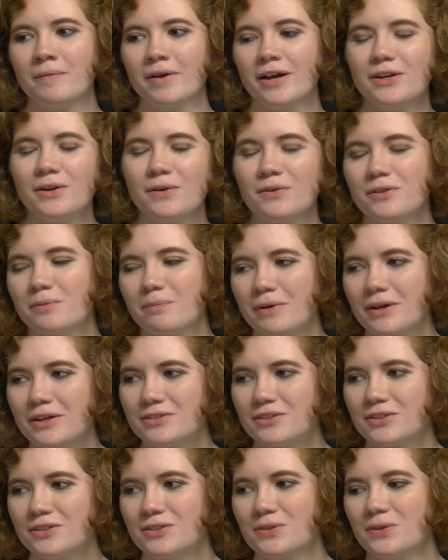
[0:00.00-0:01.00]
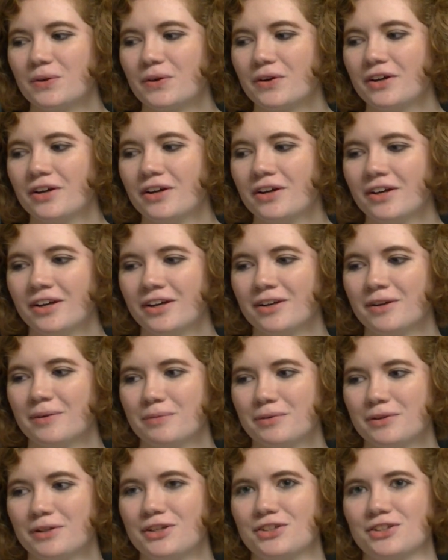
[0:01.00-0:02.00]
I know the basic story, and I'm
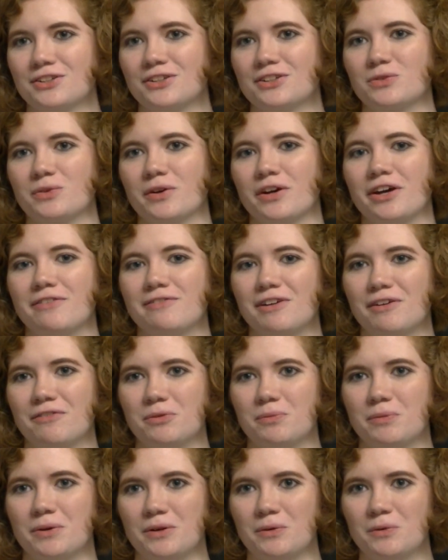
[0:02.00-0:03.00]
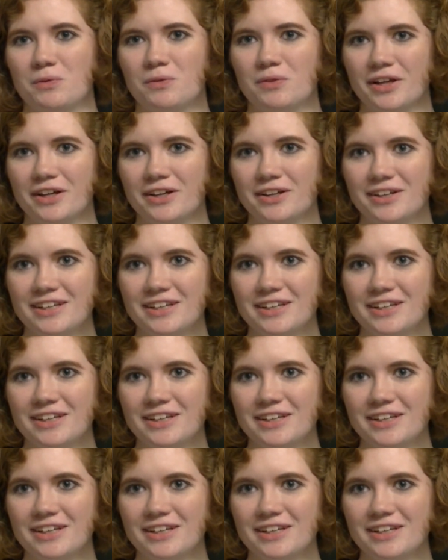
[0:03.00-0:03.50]
pretty sure that's why I've never been like